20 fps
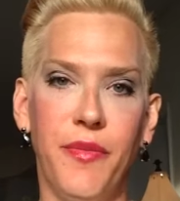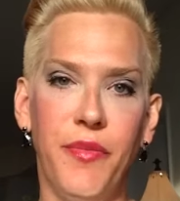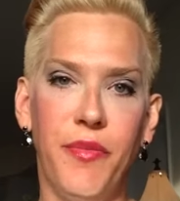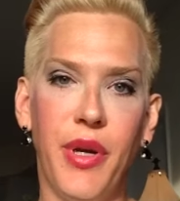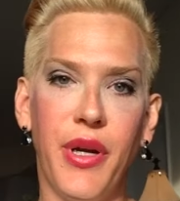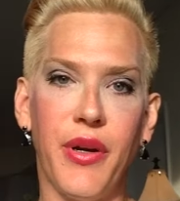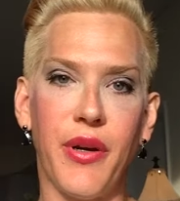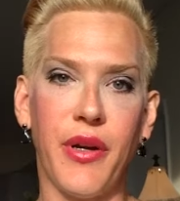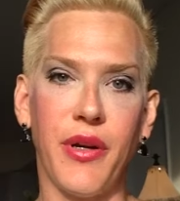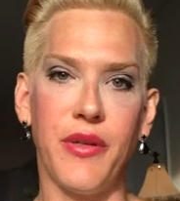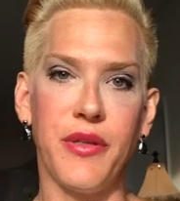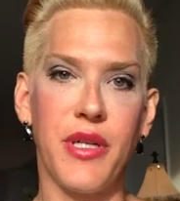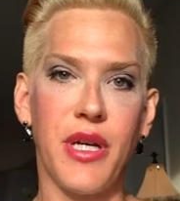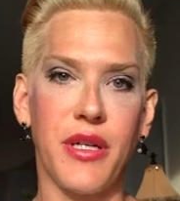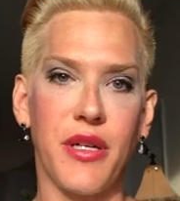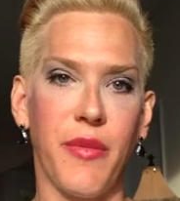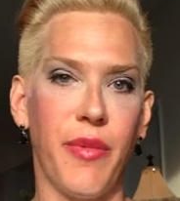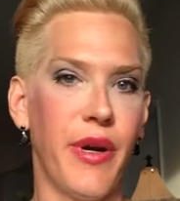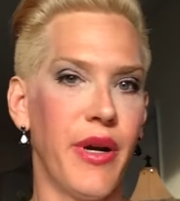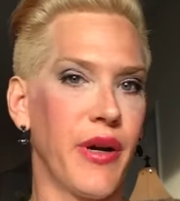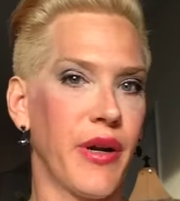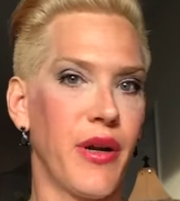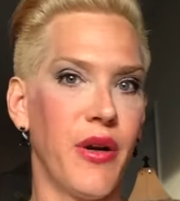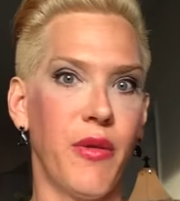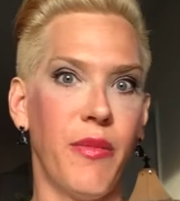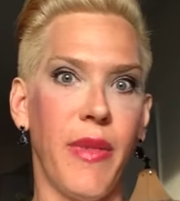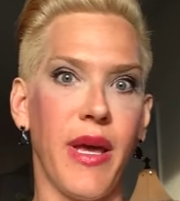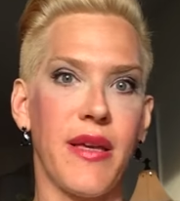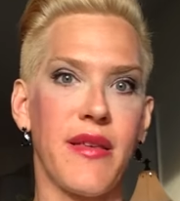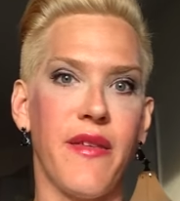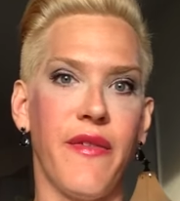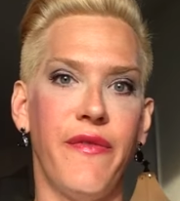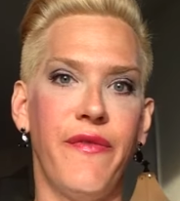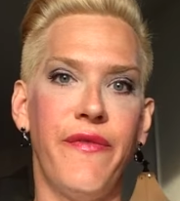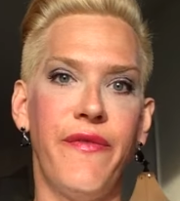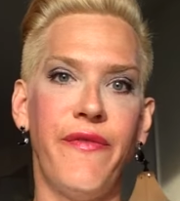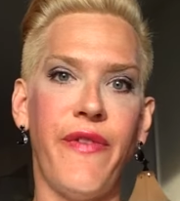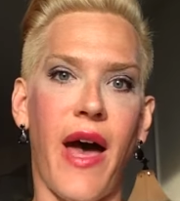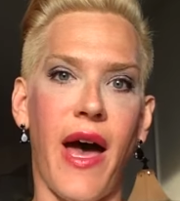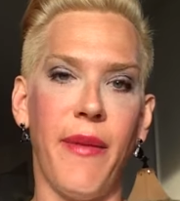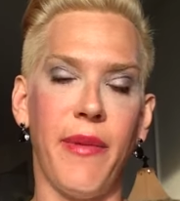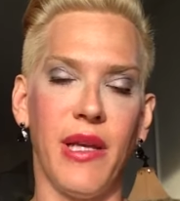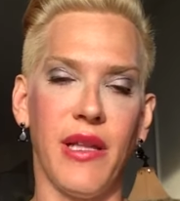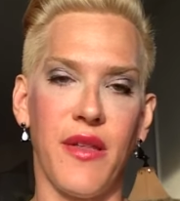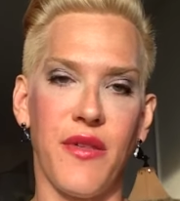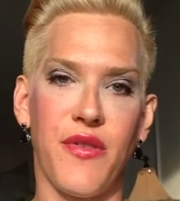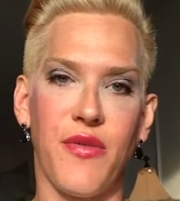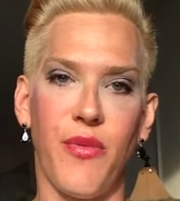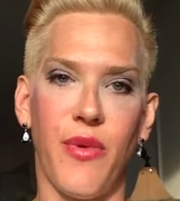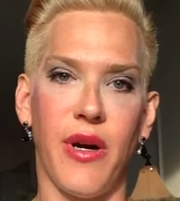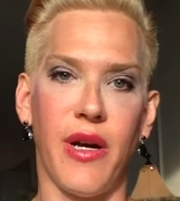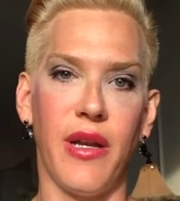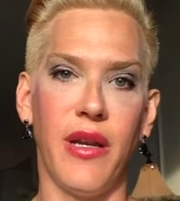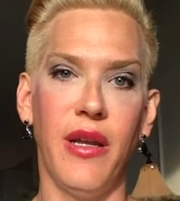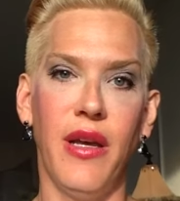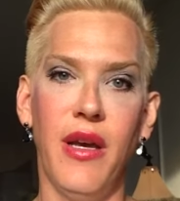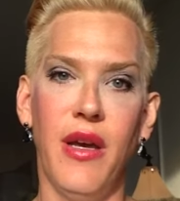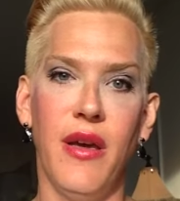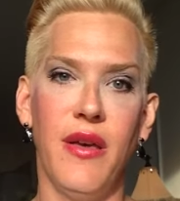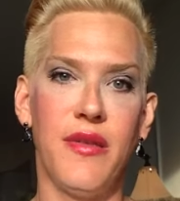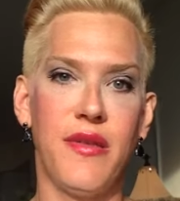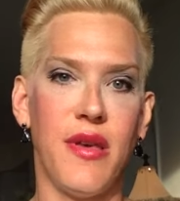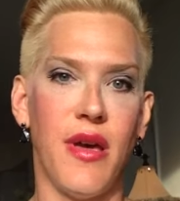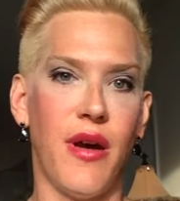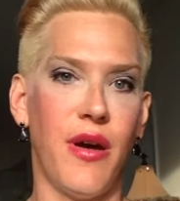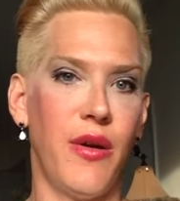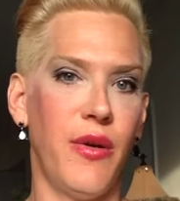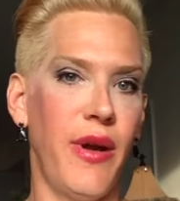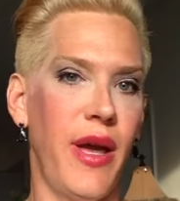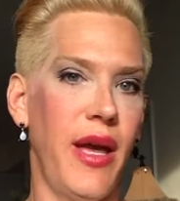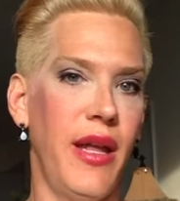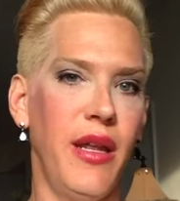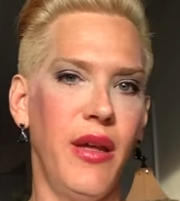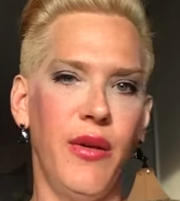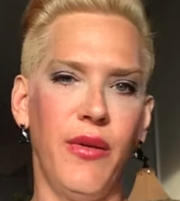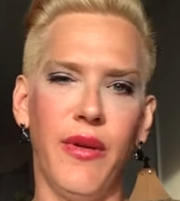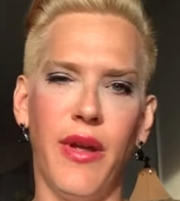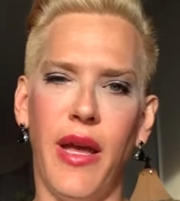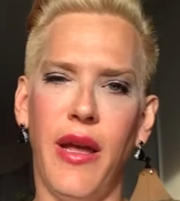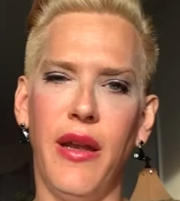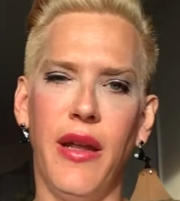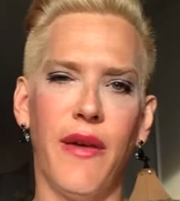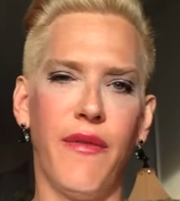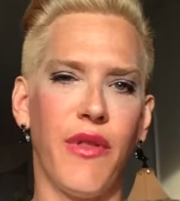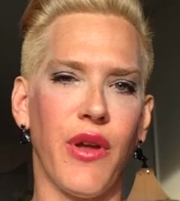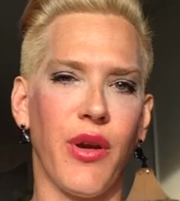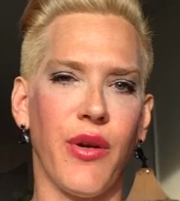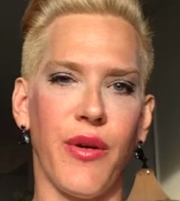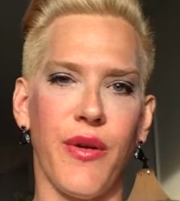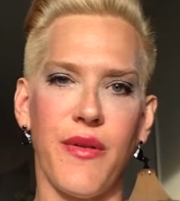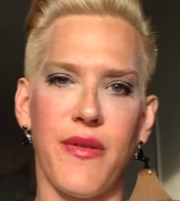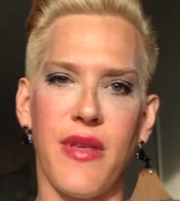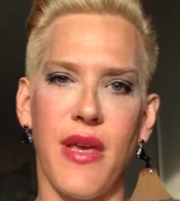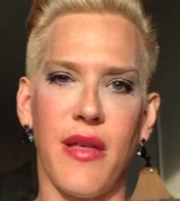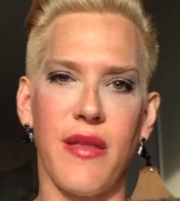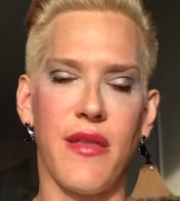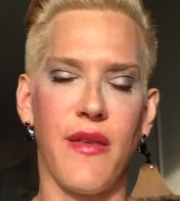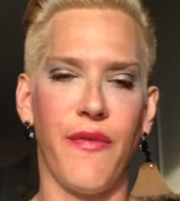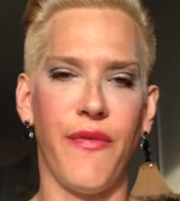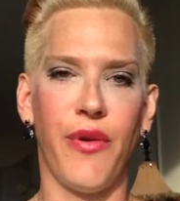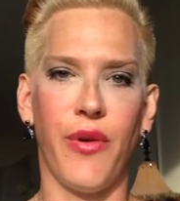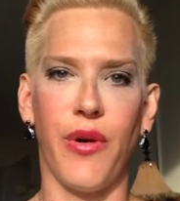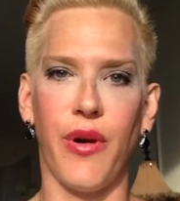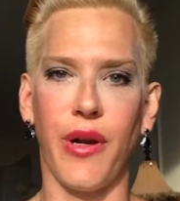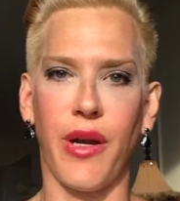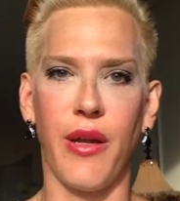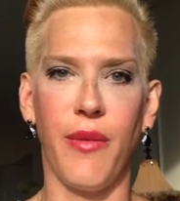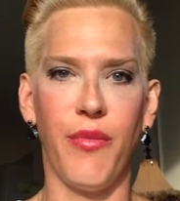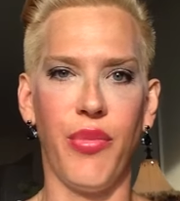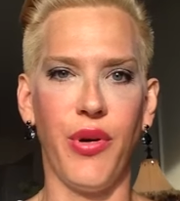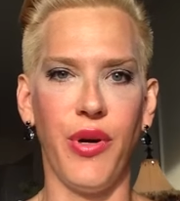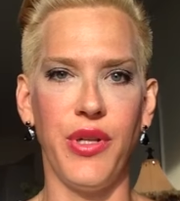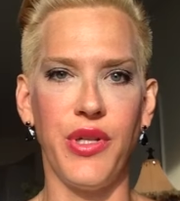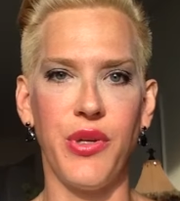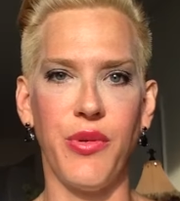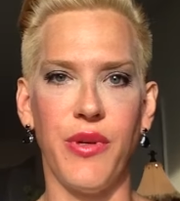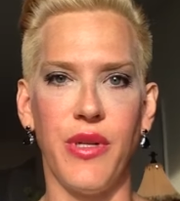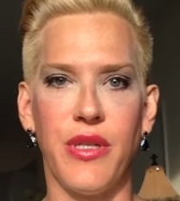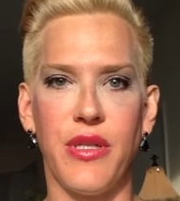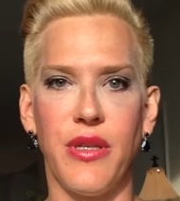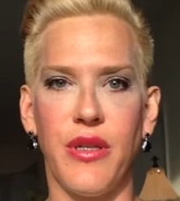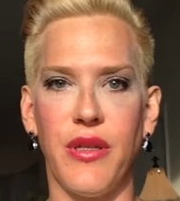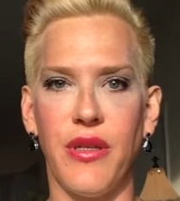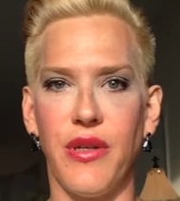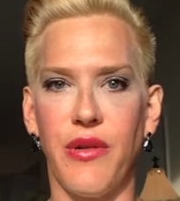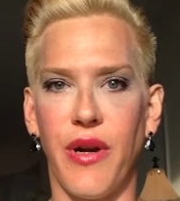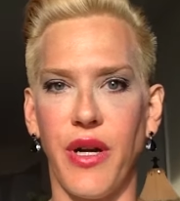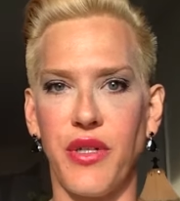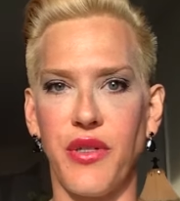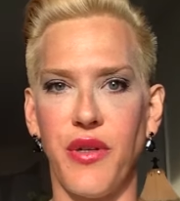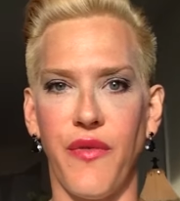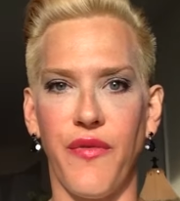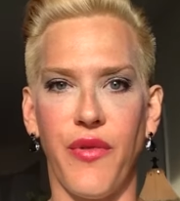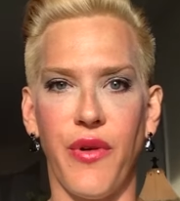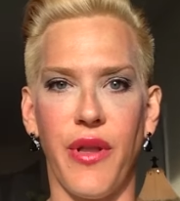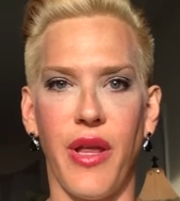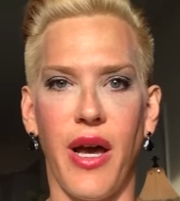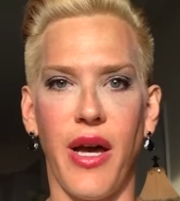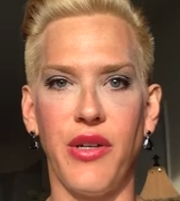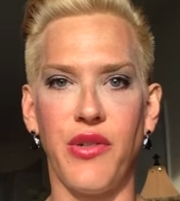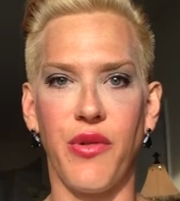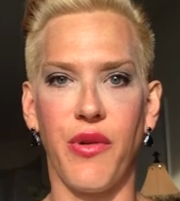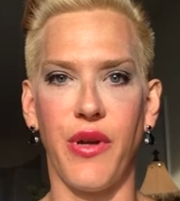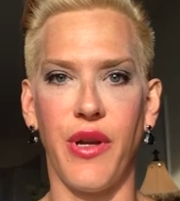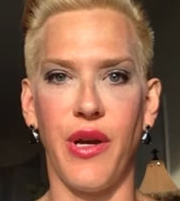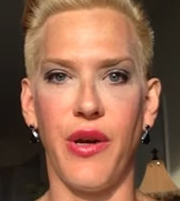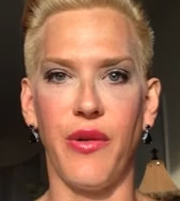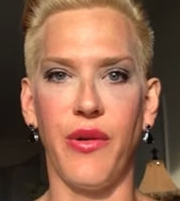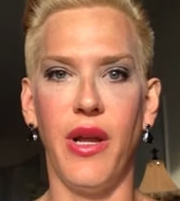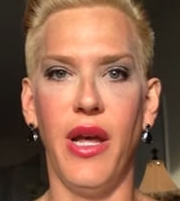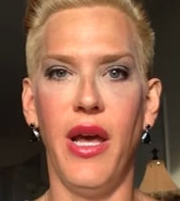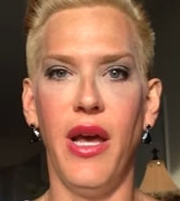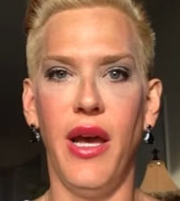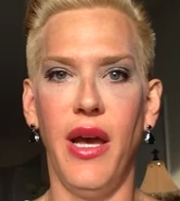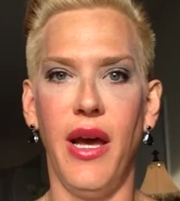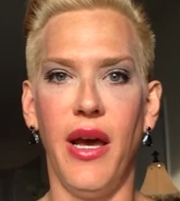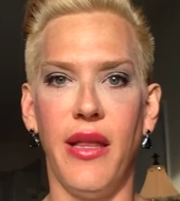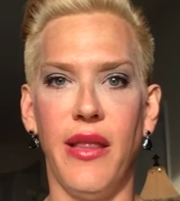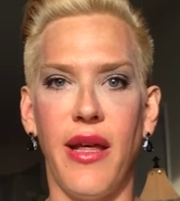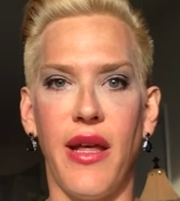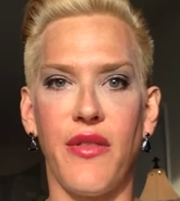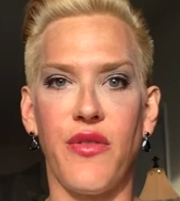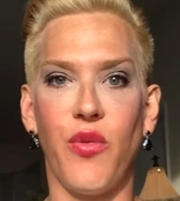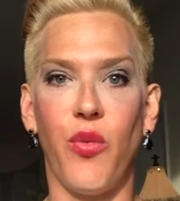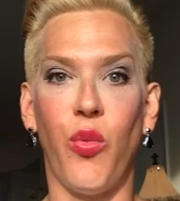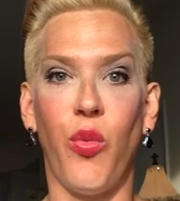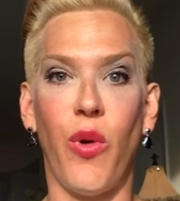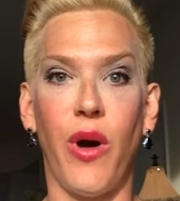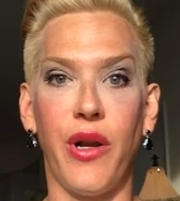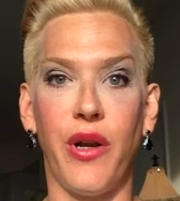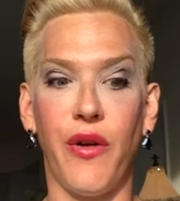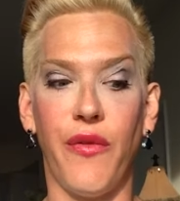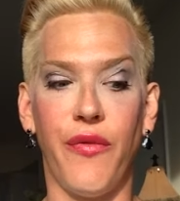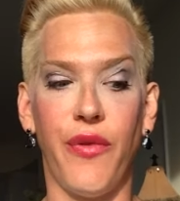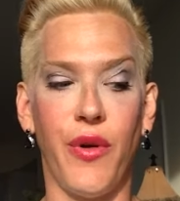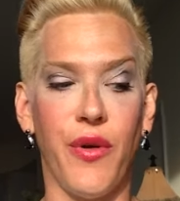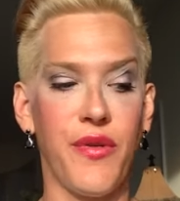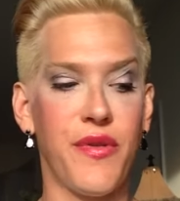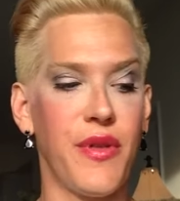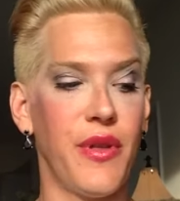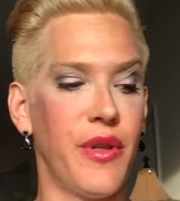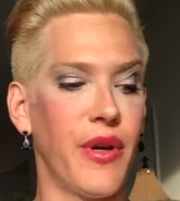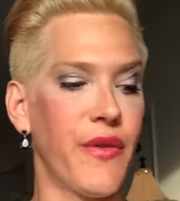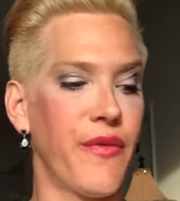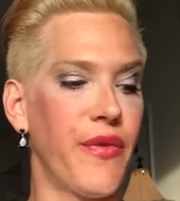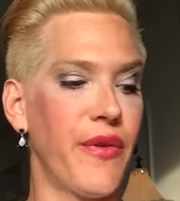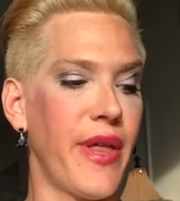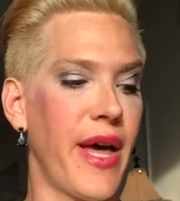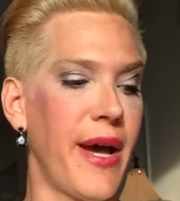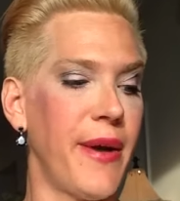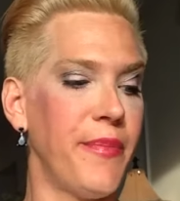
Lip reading: Perricone makes a fabulous one. So any of the girls at Sephora can point you into the direction for the hydroquinone, and that's wonderful. So look for that.